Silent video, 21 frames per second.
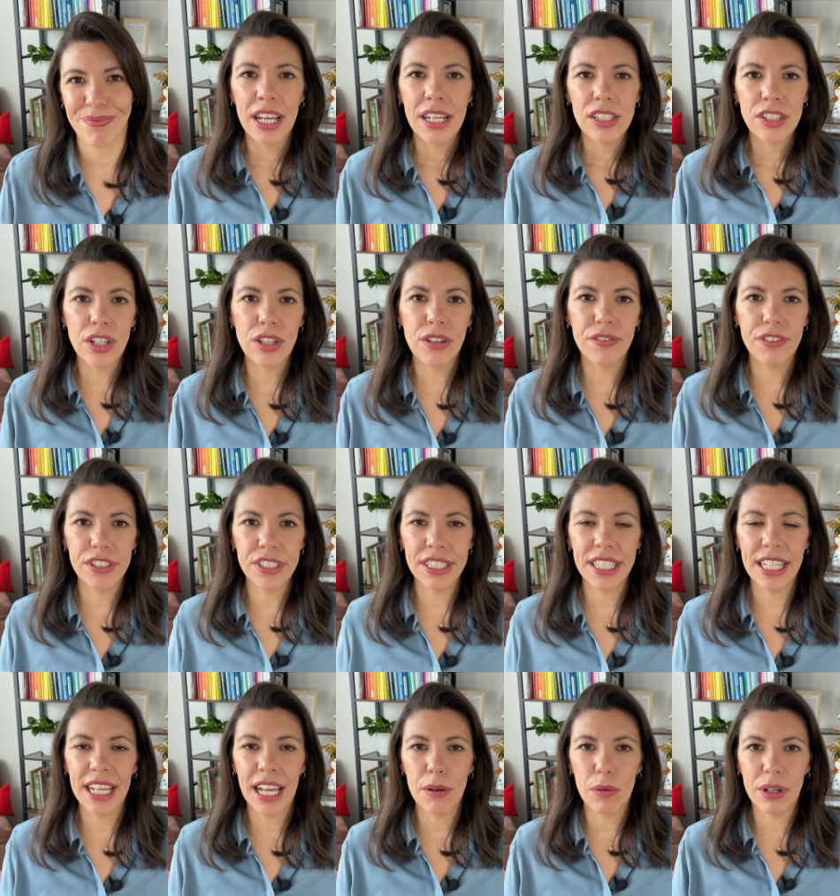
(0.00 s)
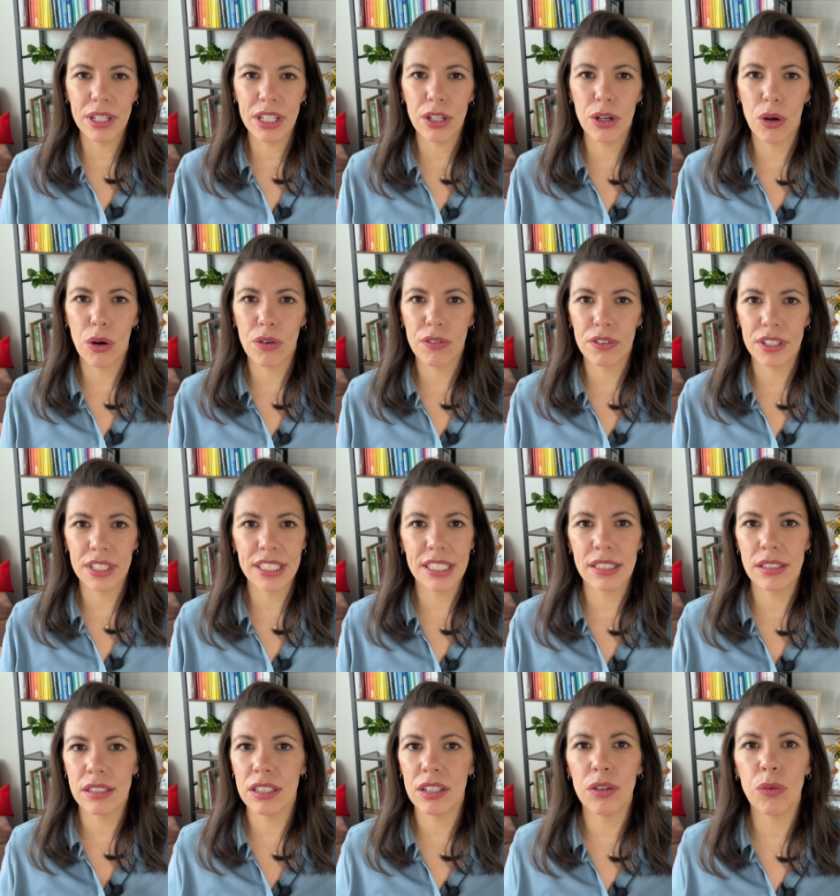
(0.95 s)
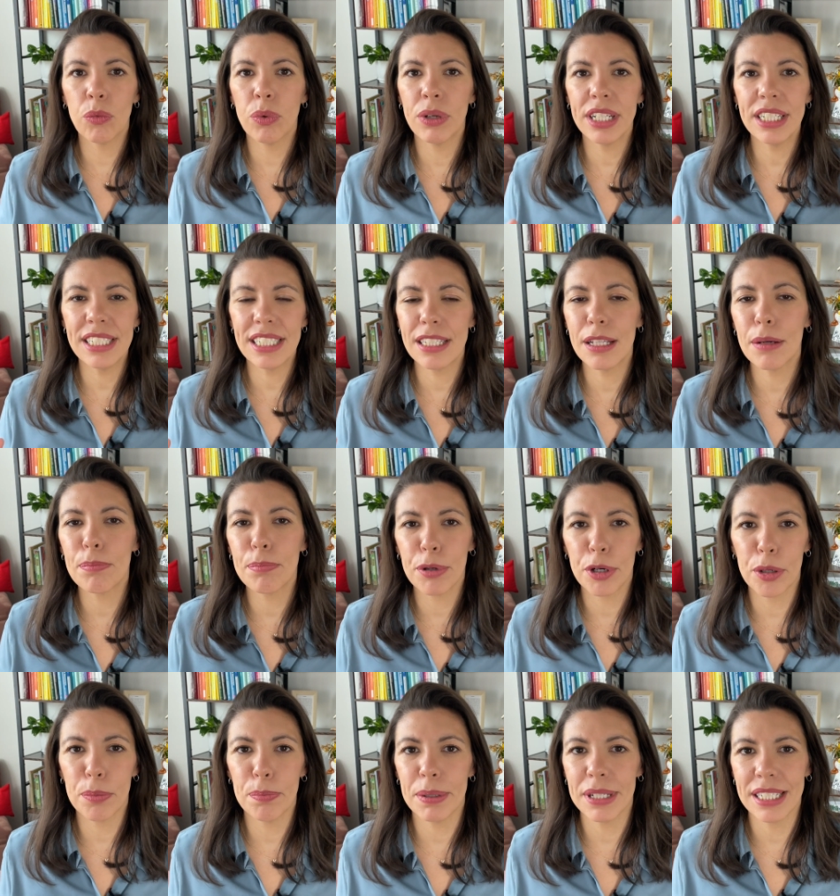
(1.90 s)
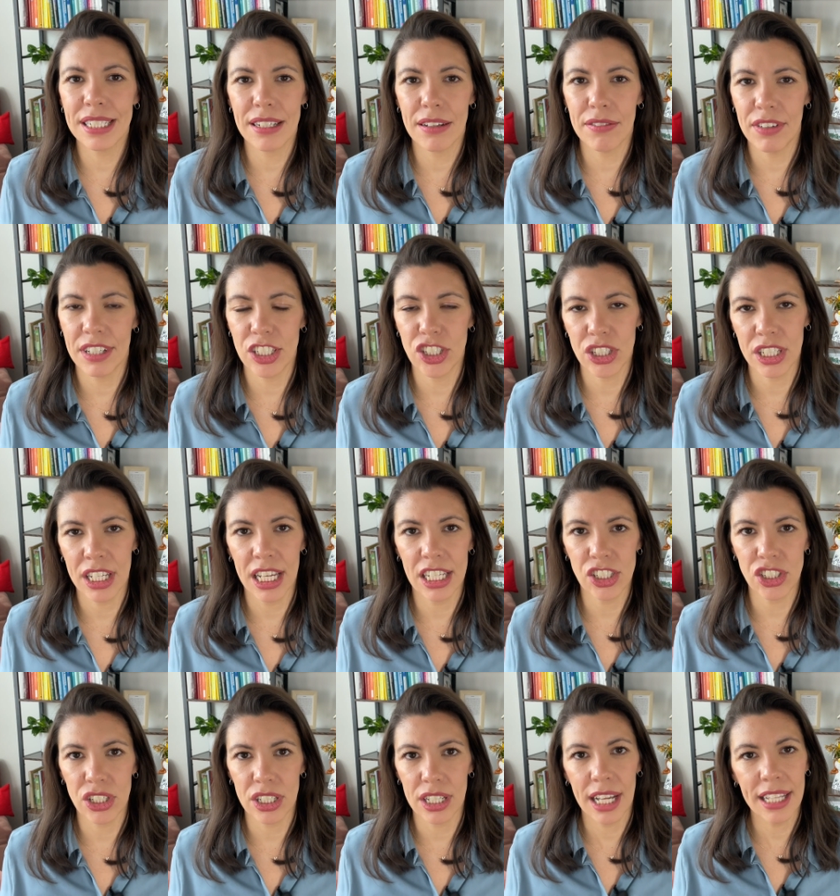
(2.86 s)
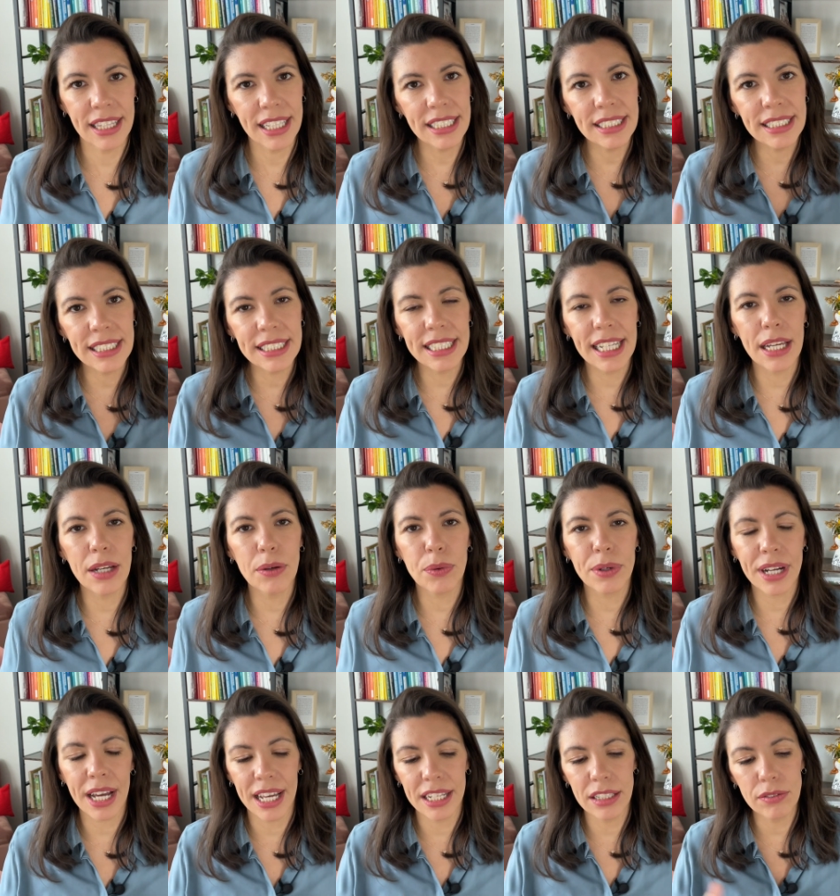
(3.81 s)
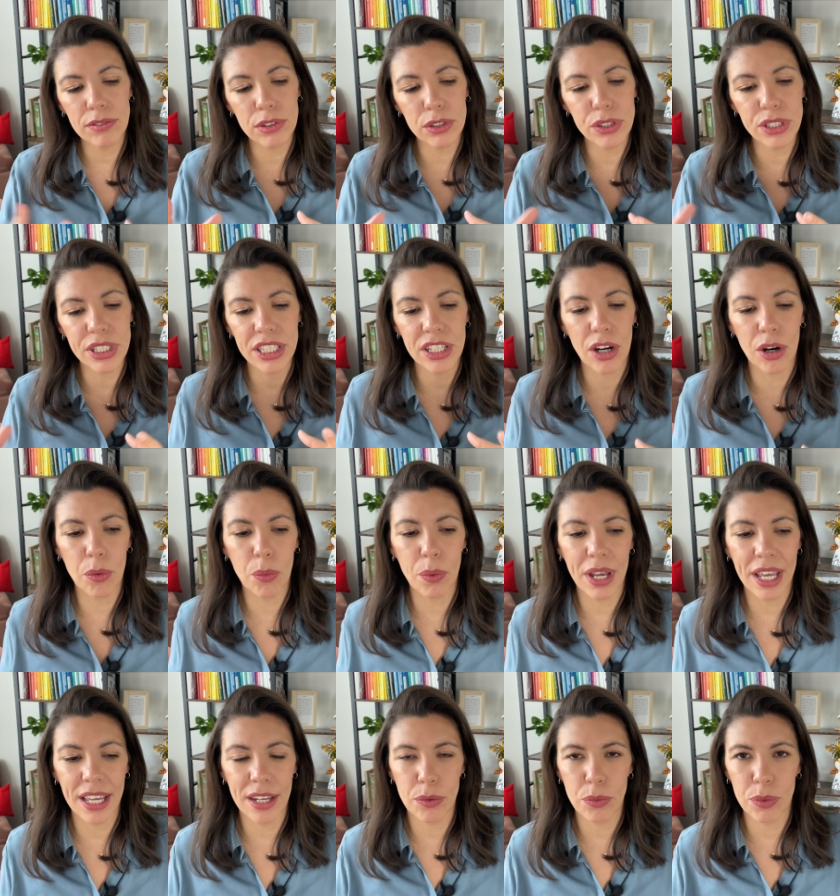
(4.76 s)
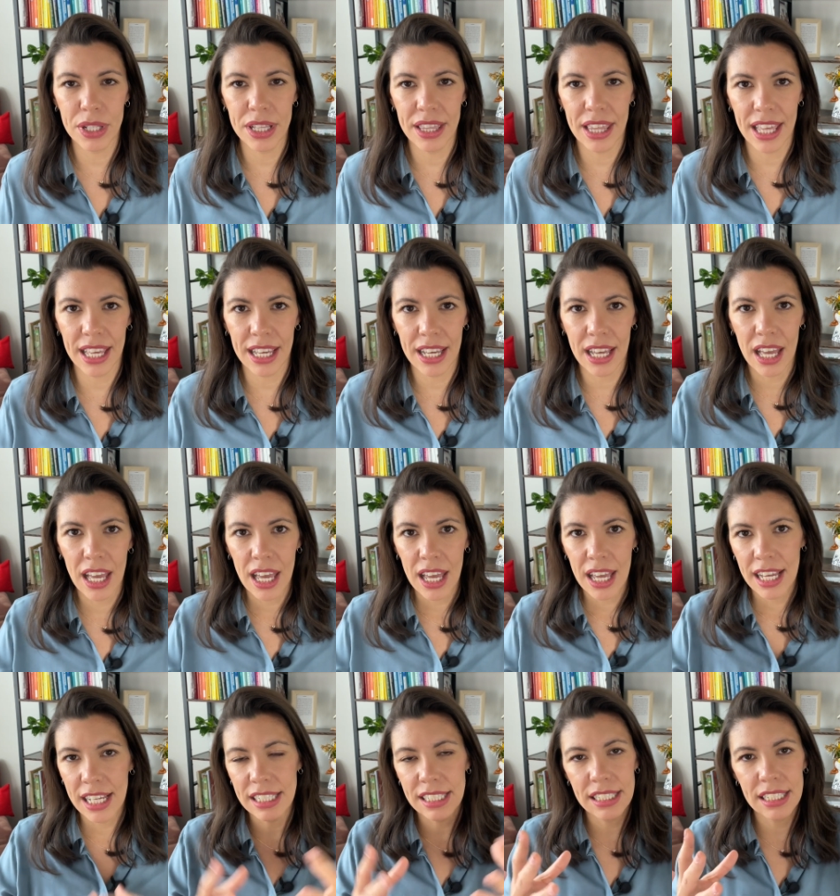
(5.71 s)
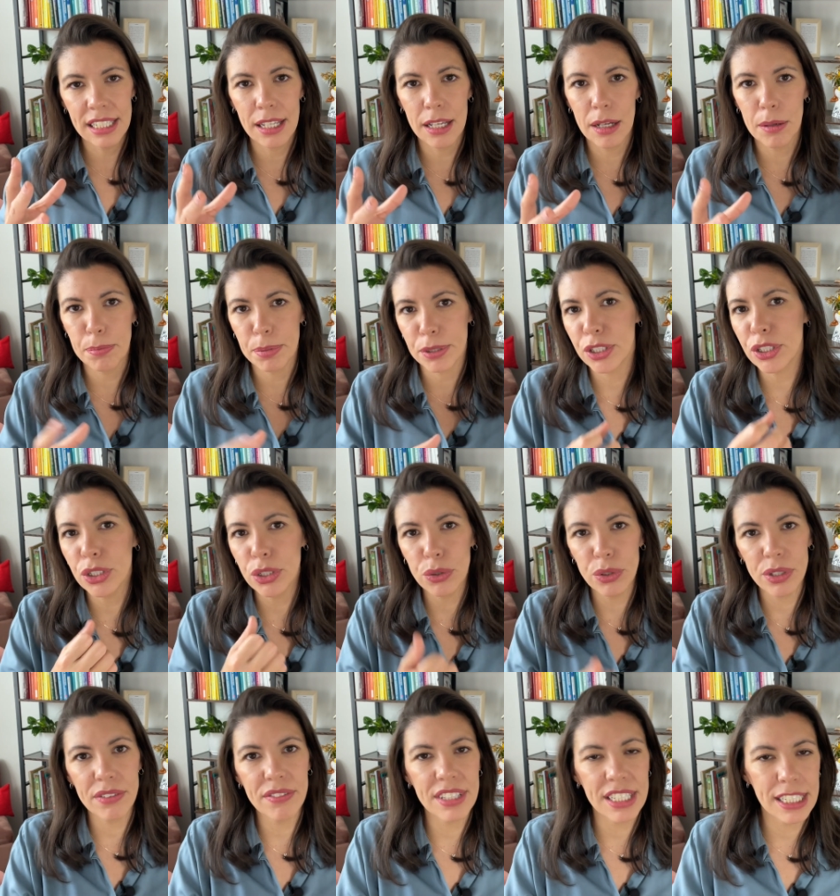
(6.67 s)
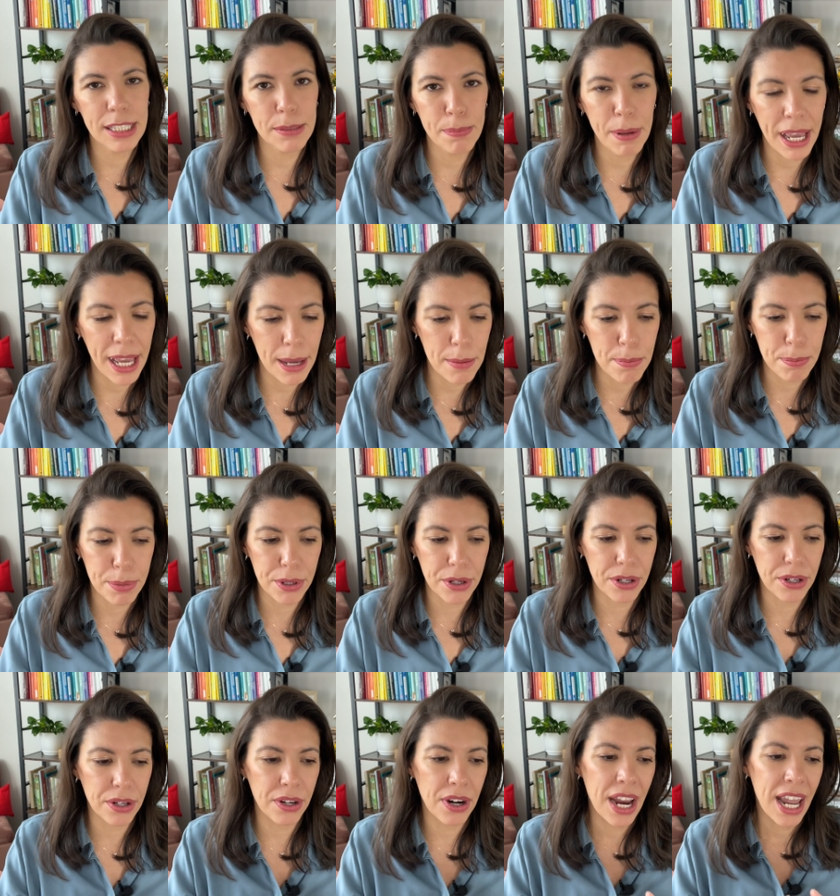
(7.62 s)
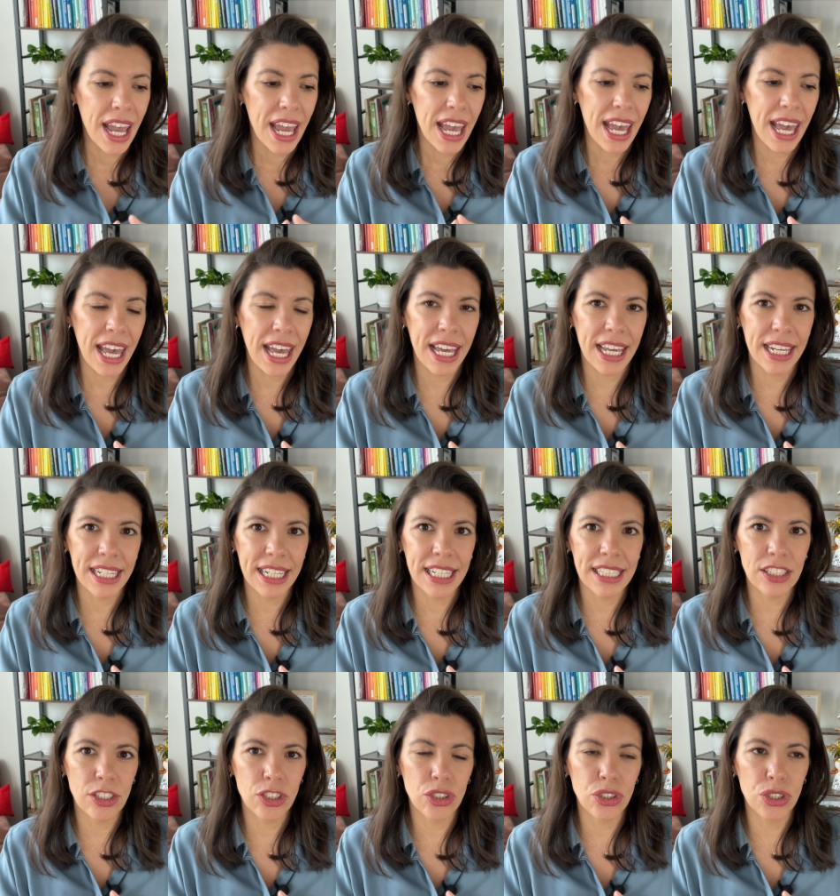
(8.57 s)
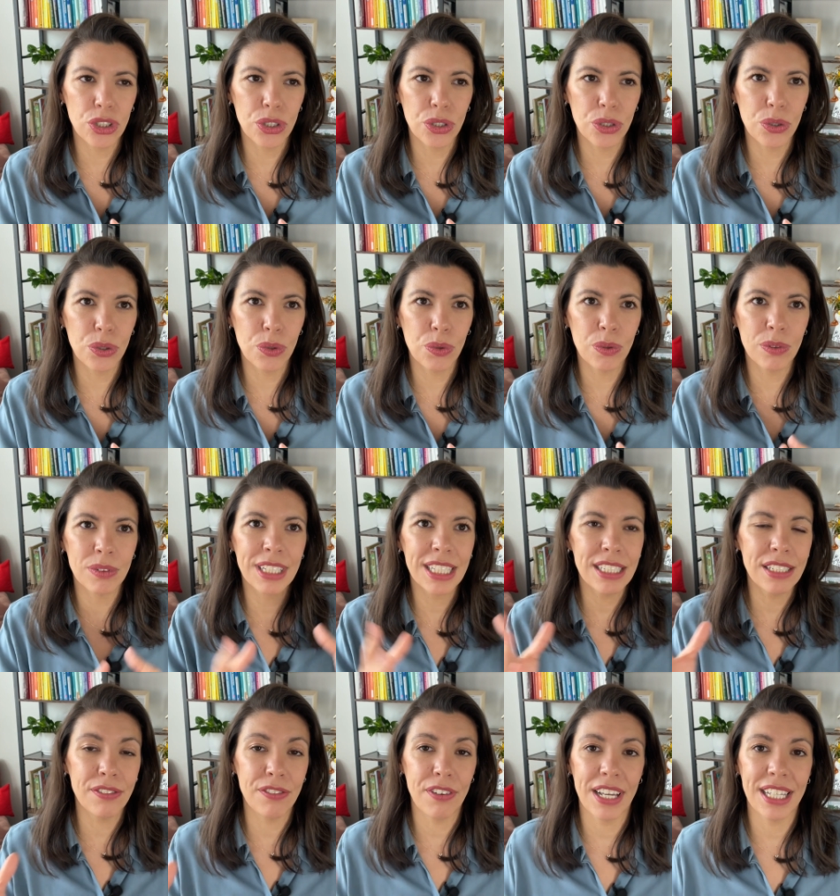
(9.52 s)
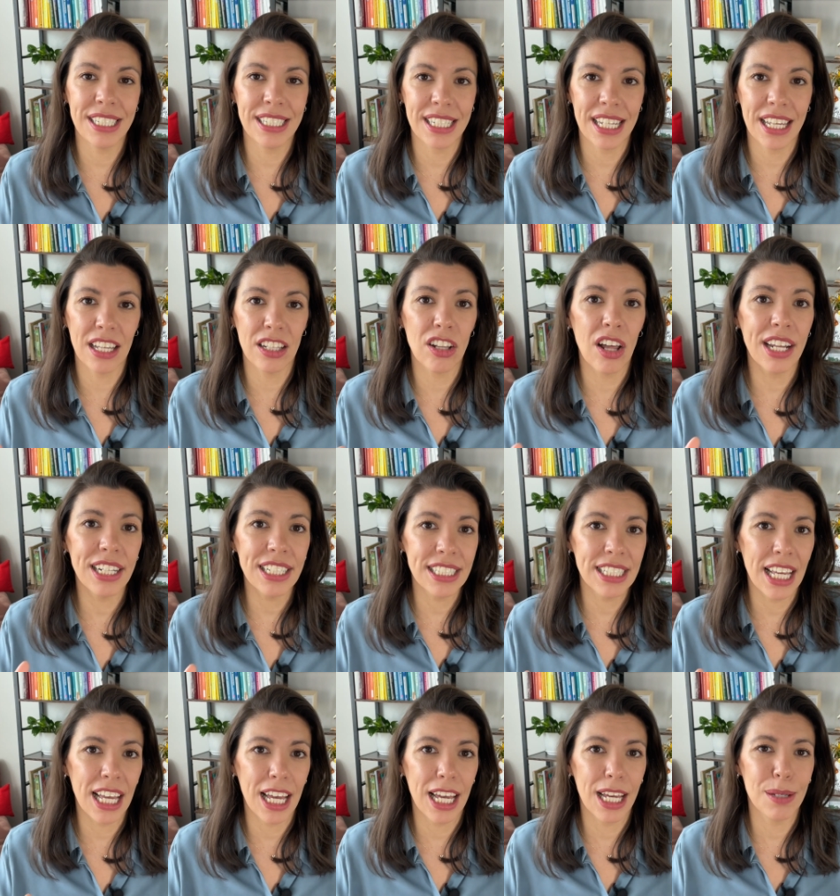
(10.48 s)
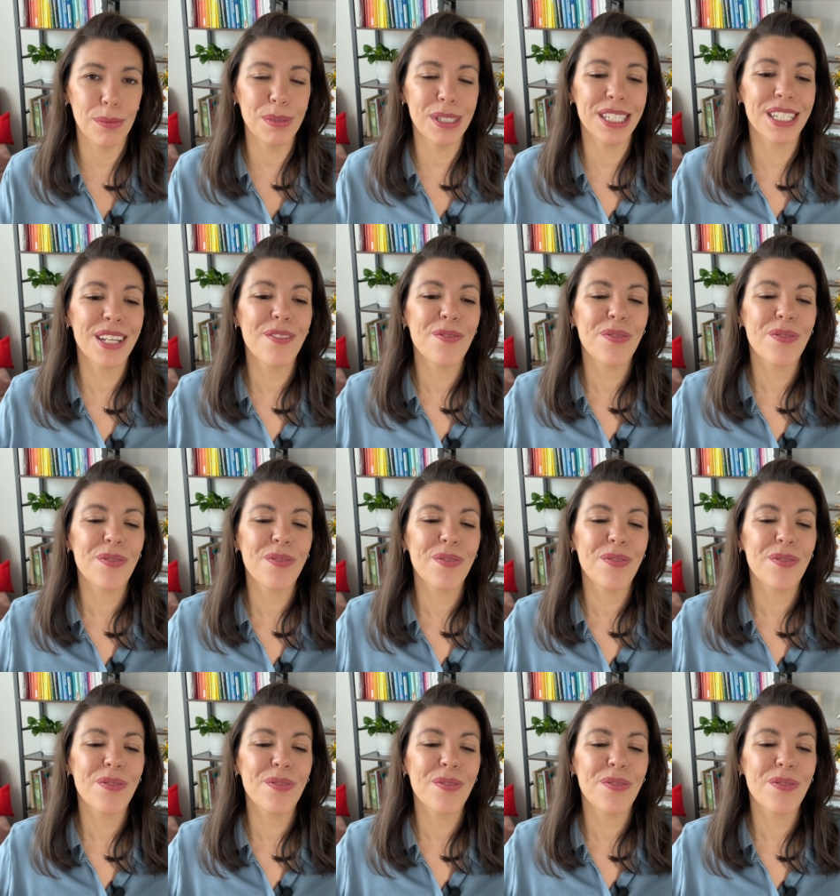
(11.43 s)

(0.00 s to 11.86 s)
So the first thing I wanna go over is, what is the purpose of education? I think today we're kind of losing our way and we think it's the pursuit of this paper and it's to, let's face it, a lot of times